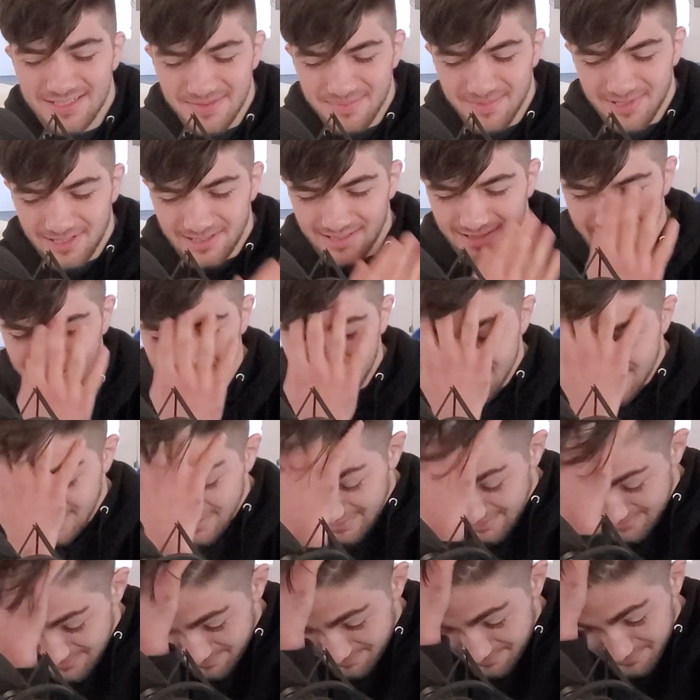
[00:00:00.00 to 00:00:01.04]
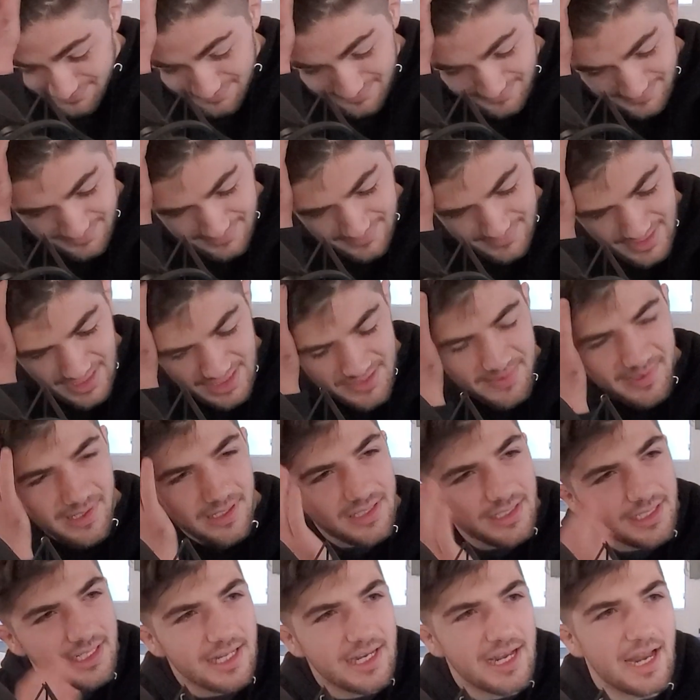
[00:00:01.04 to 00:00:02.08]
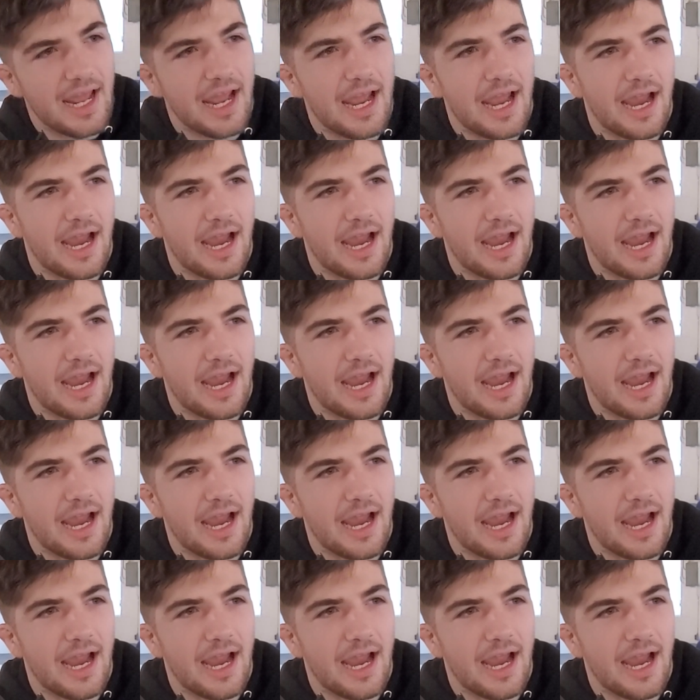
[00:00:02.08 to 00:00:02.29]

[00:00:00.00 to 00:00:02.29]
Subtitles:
about like an